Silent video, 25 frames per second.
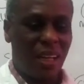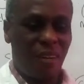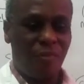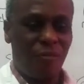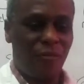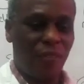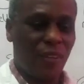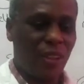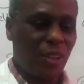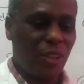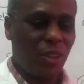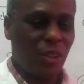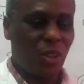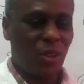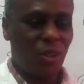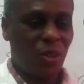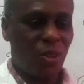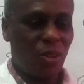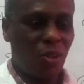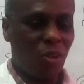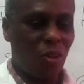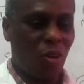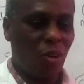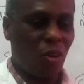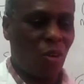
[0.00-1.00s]

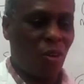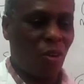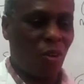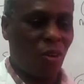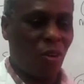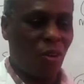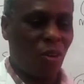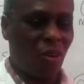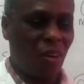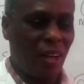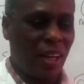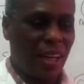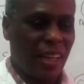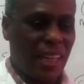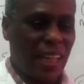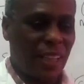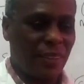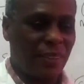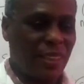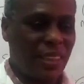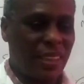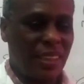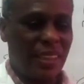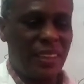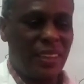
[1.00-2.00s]
video, or I
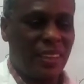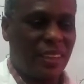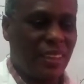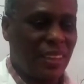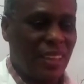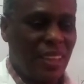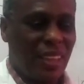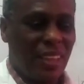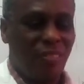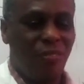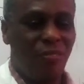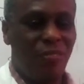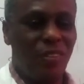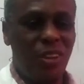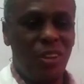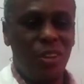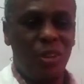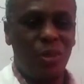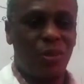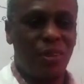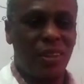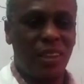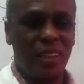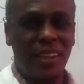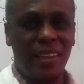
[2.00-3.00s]
think it's
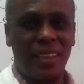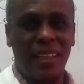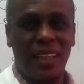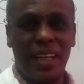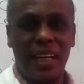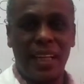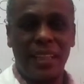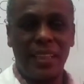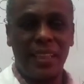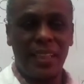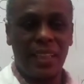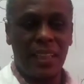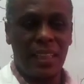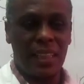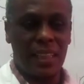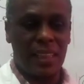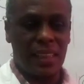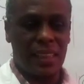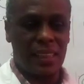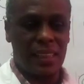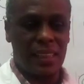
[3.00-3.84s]
video 3 regarding